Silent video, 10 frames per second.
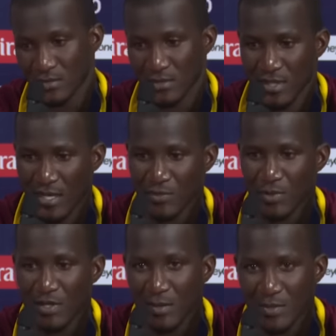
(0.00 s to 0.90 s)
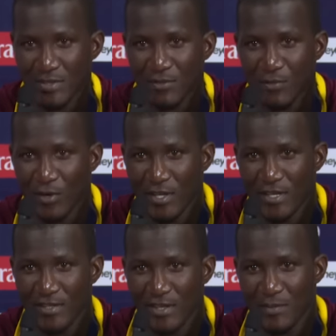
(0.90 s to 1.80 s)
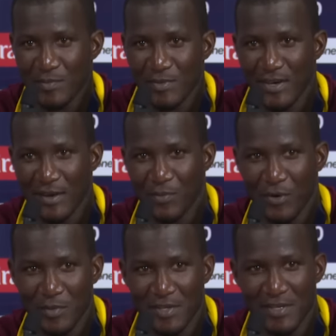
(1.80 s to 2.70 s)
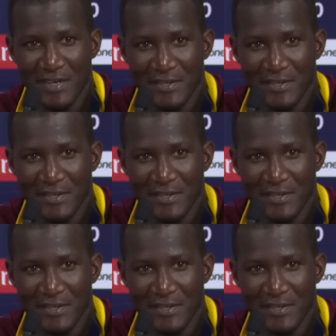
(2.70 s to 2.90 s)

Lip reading: the next World Cup is in 4 years. I probably